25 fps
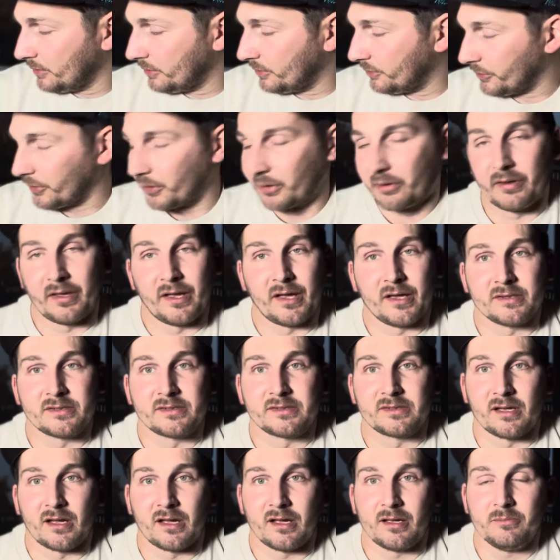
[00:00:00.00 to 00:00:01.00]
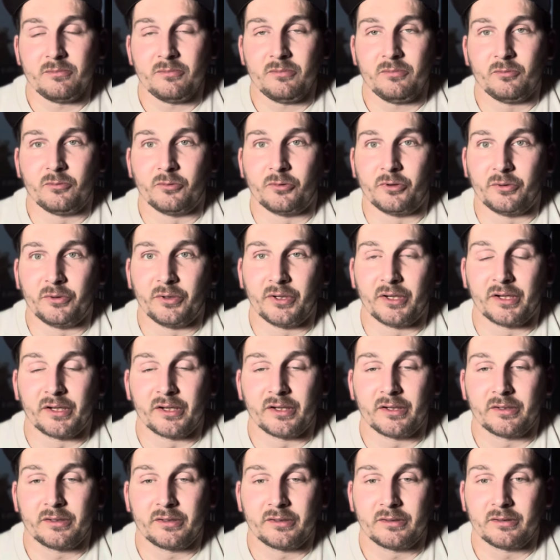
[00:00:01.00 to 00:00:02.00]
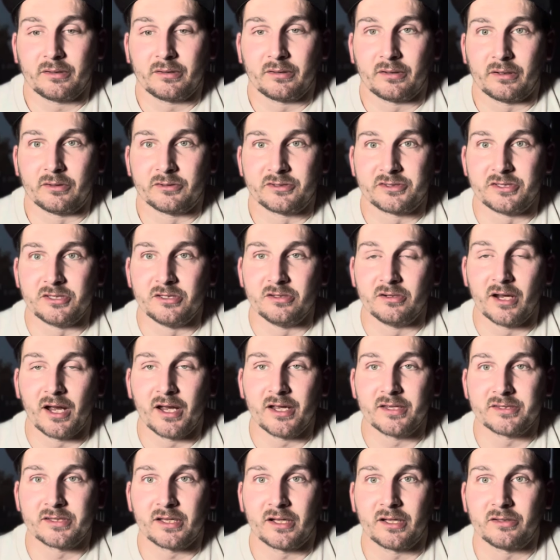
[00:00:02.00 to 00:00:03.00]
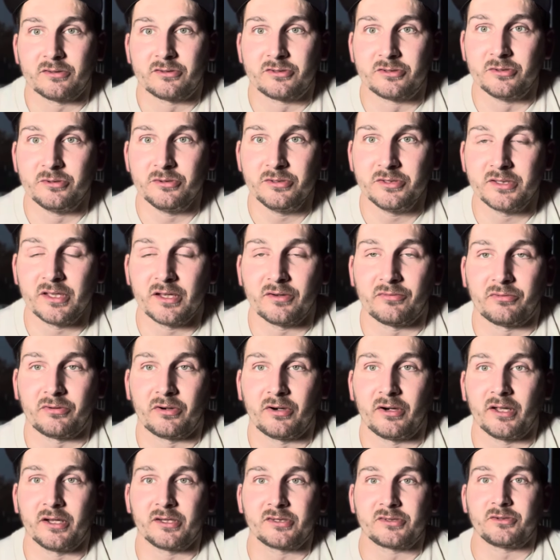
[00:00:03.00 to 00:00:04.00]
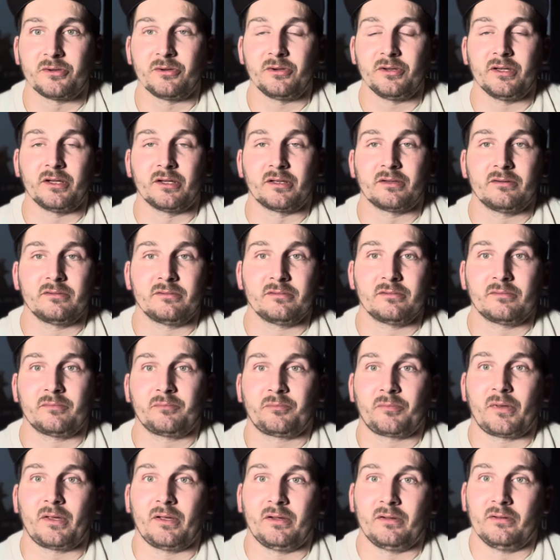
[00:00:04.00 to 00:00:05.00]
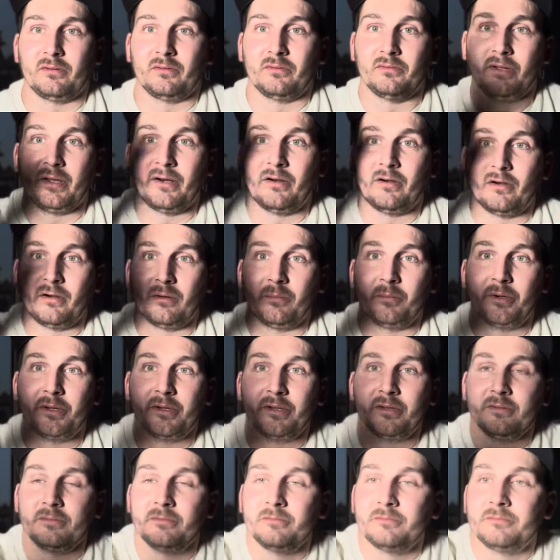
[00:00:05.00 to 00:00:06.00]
For the last time, we'll. Uh, See you guys on Tuesday for our next toy hunt. Later, everybody.